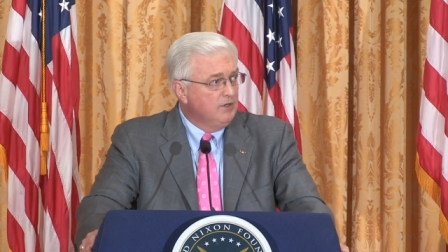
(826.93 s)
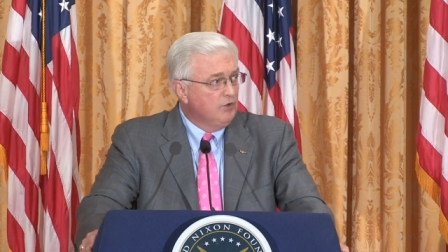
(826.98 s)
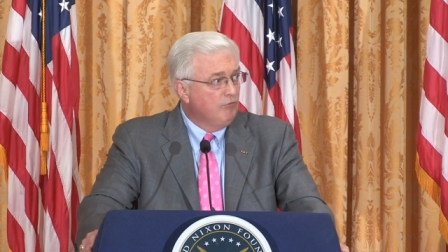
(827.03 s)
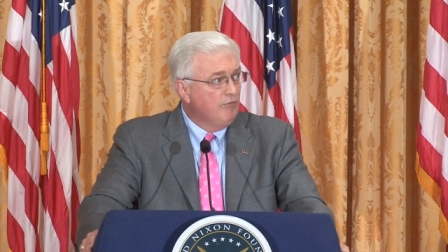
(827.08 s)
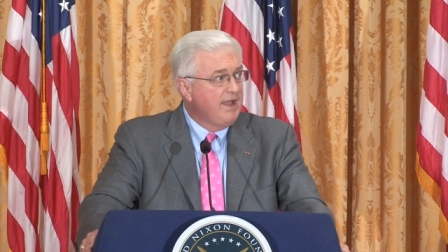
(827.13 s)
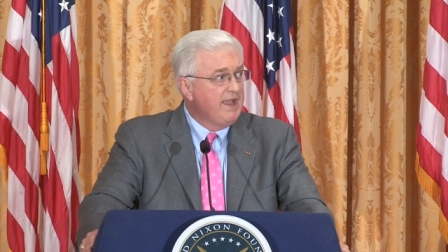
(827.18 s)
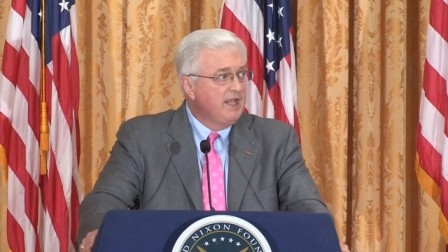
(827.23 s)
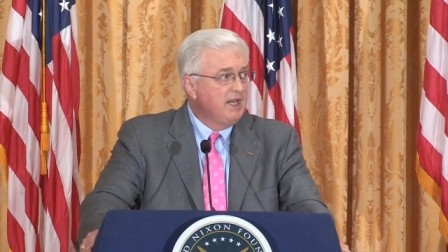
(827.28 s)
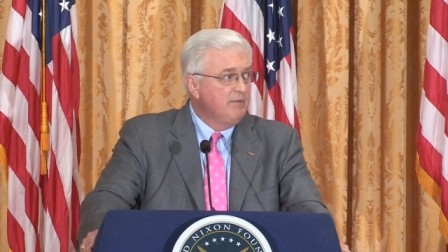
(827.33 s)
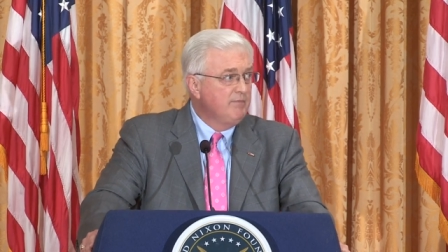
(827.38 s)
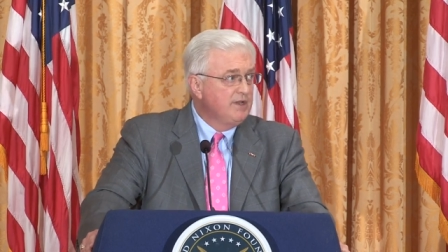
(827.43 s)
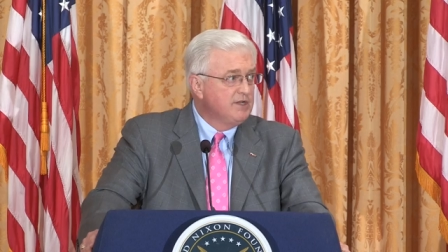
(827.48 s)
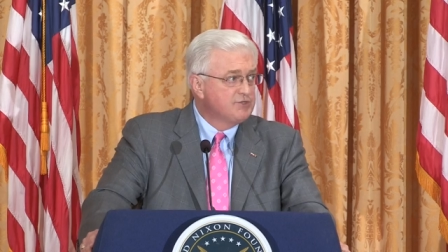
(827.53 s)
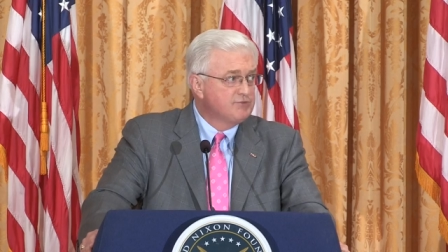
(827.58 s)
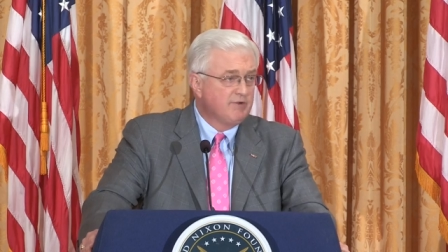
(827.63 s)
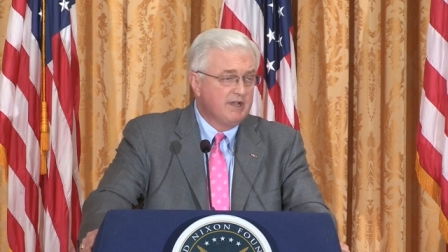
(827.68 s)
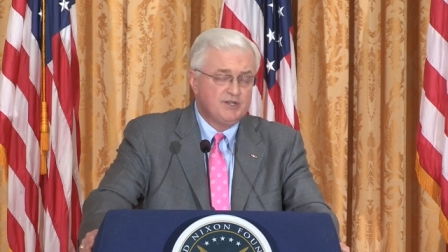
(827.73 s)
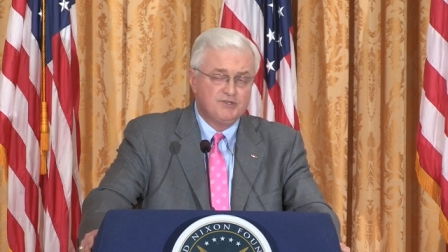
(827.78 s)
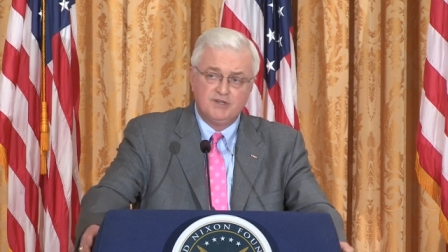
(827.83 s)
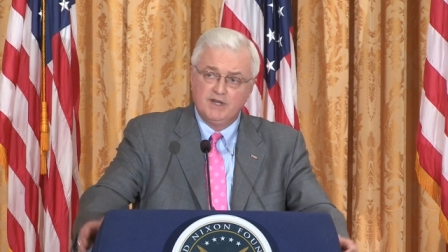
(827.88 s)
Reagan
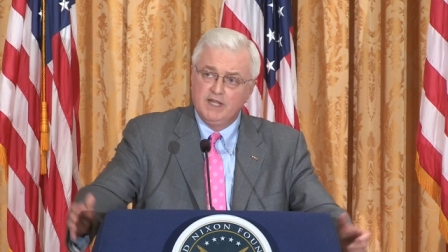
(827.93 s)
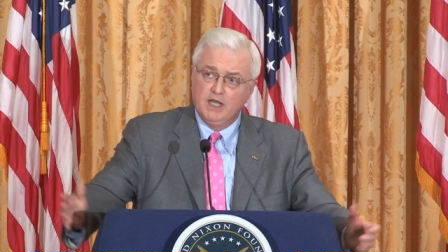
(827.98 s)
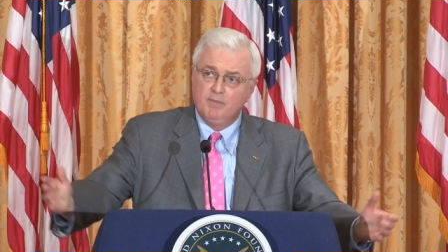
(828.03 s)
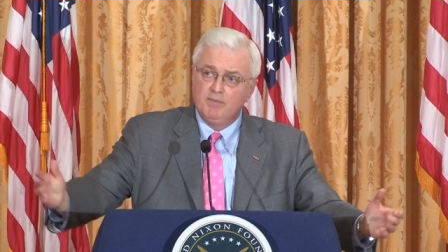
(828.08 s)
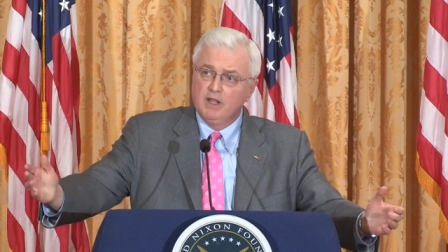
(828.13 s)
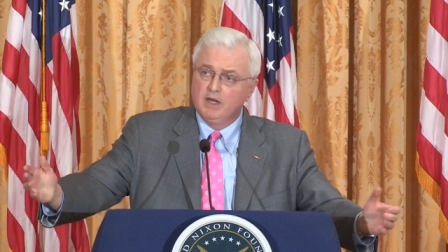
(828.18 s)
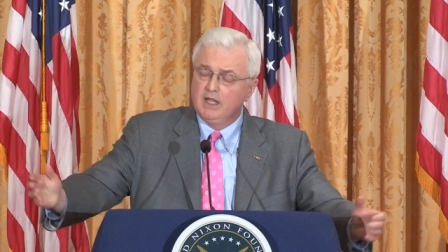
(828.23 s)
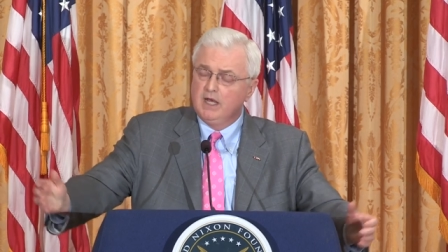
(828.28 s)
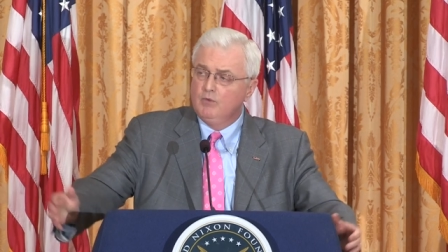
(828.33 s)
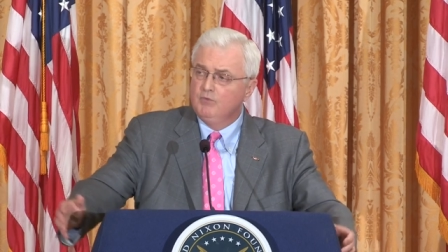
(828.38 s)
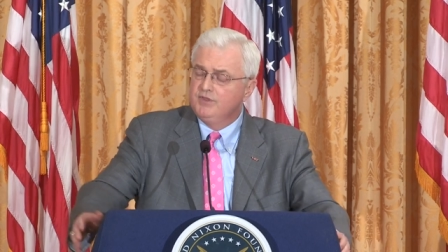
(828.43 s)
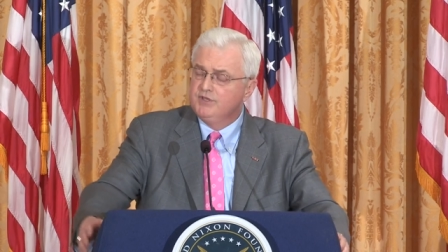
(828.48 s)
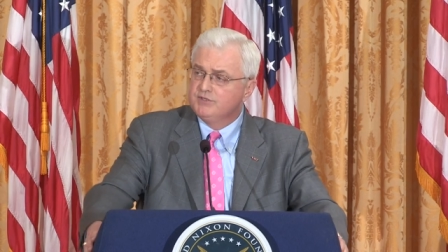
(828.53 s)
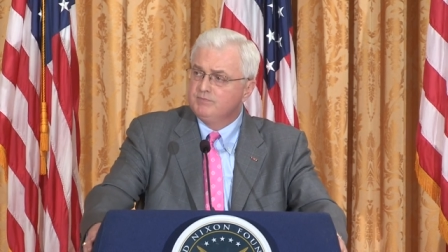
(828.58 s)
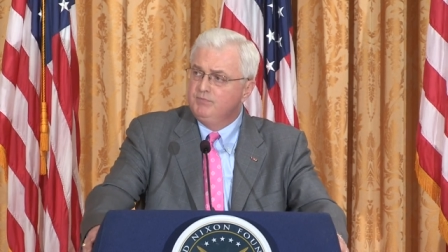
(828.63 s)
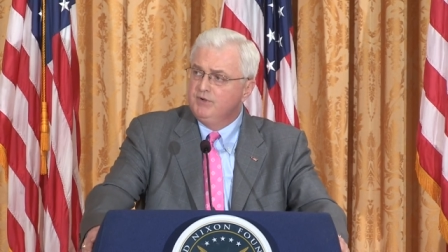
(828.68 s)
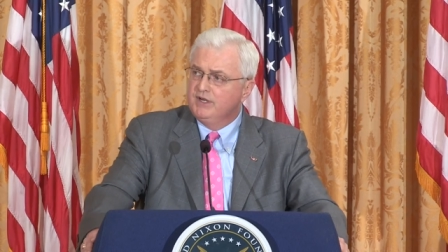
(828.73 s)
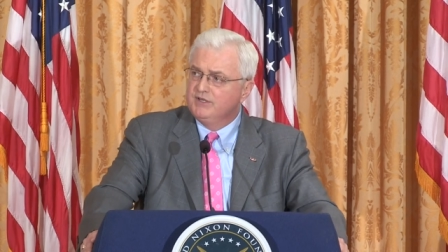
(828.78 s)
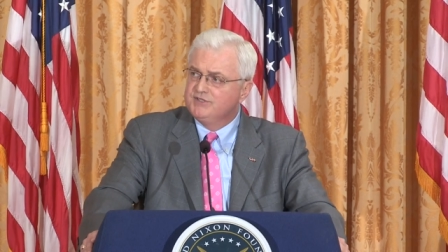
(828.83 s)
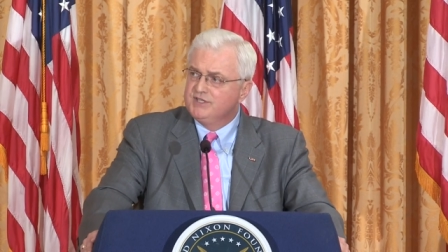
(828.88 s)
administration helped me a lot with
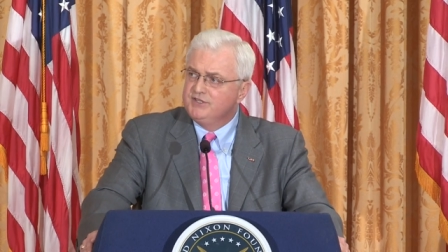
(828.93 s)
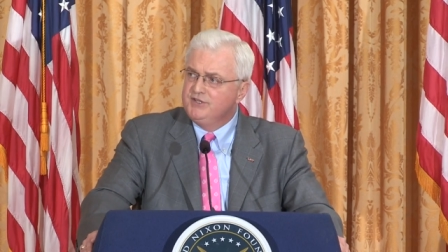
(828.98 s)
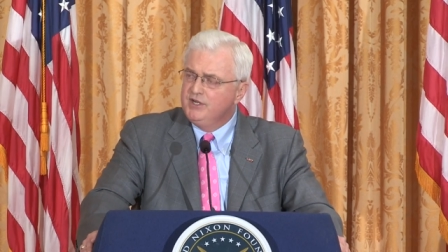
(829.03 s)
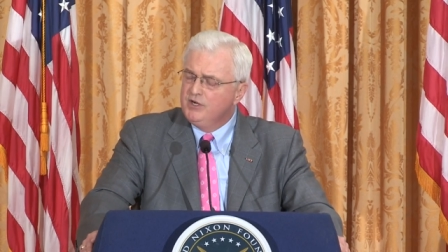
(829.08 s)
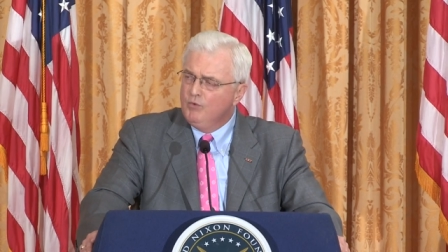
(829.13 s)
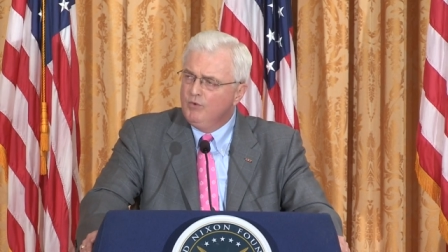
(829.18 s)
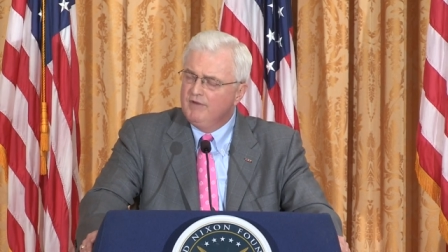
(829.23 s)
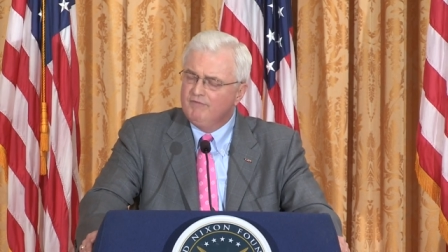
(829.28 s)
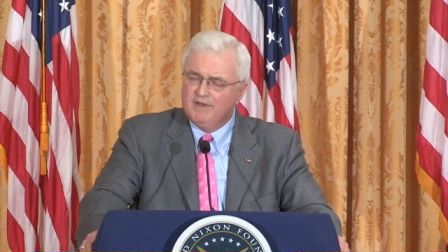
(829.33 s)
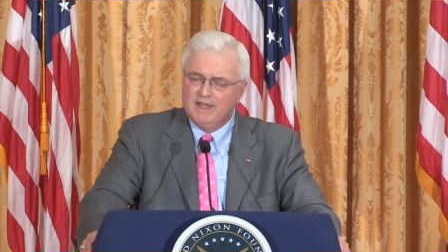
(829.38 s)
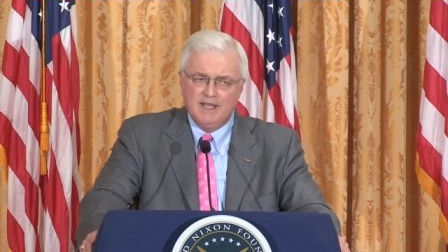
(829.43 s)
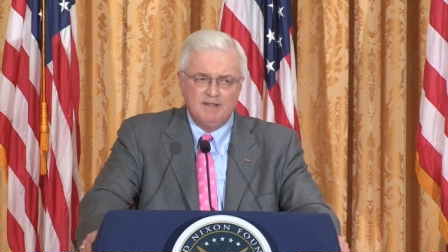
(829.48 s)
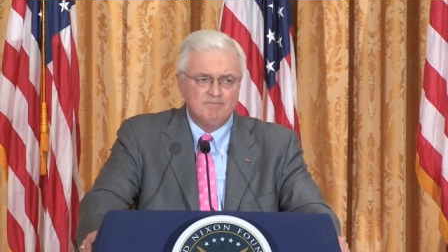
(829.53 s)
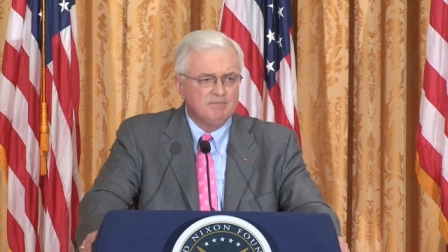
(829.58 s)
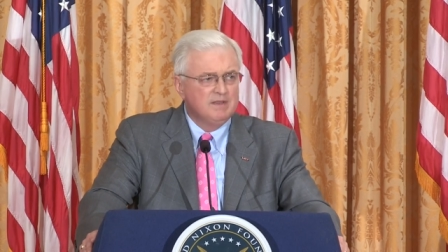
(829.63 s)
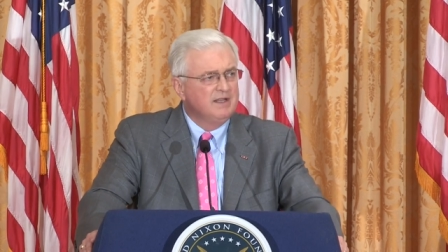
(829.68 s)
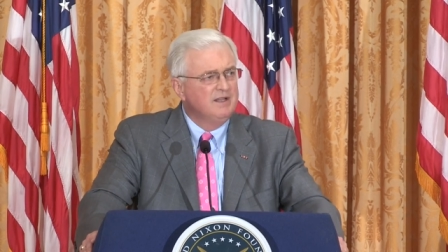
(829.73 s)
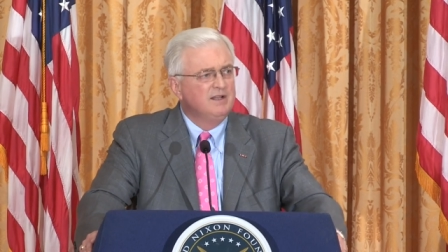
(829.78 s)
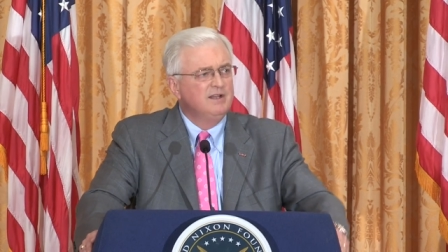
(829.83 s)
this book said, You know what, Van?